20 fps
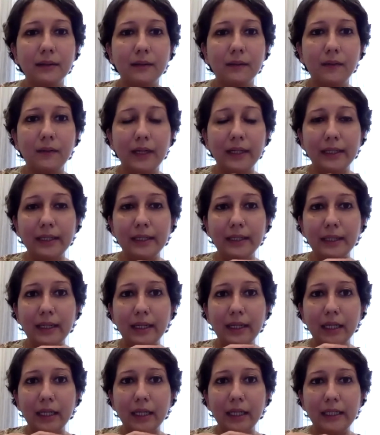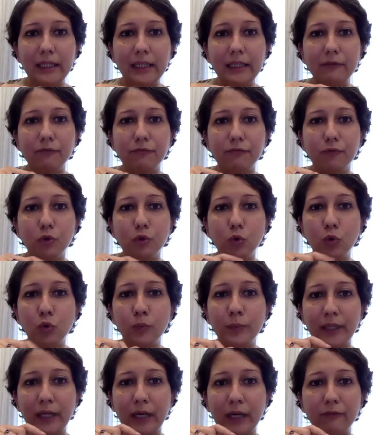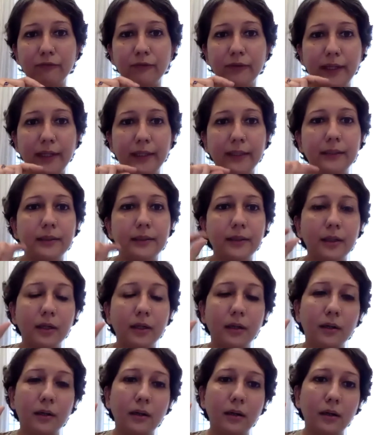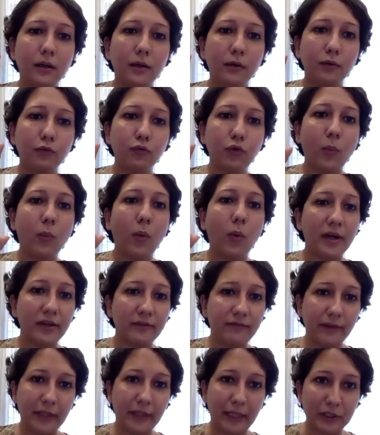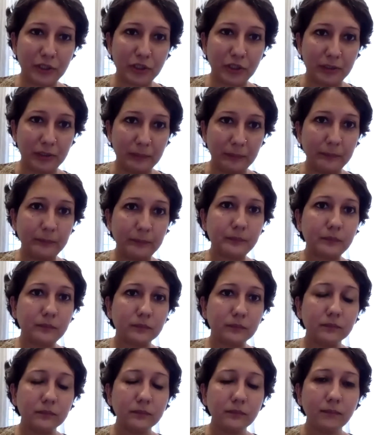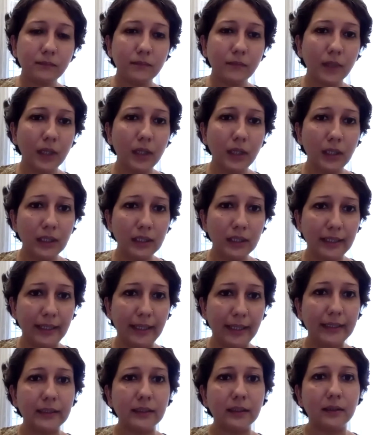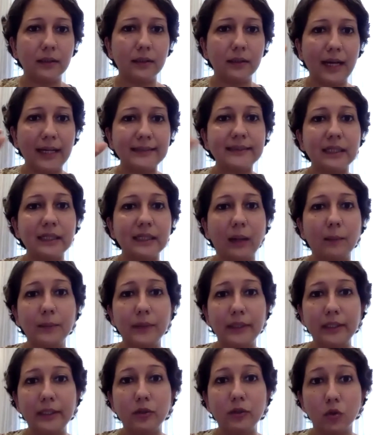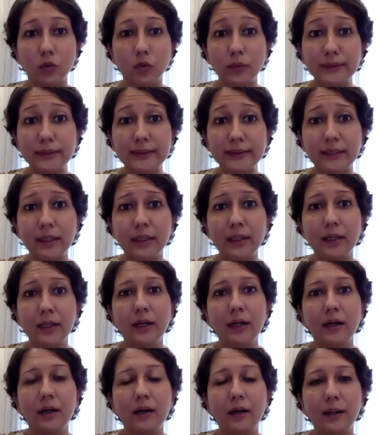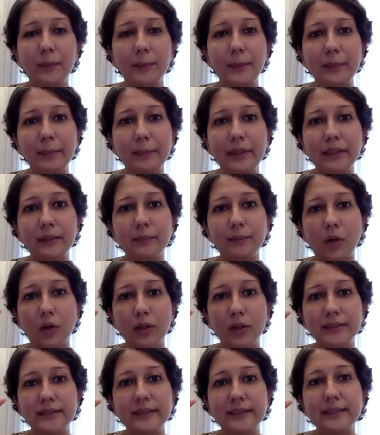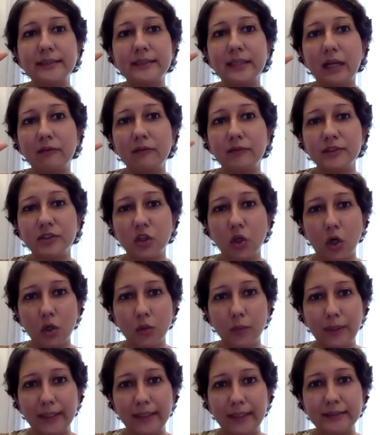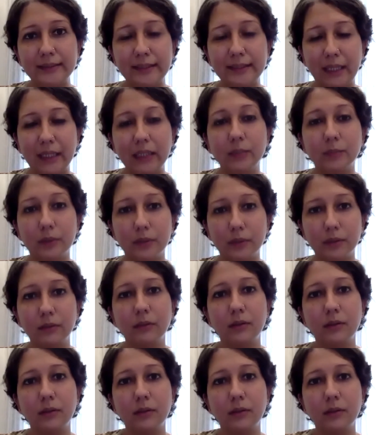they didn't leave room enough in it for modification. Correct. As the company grows, maybe the policy itself is not very scalable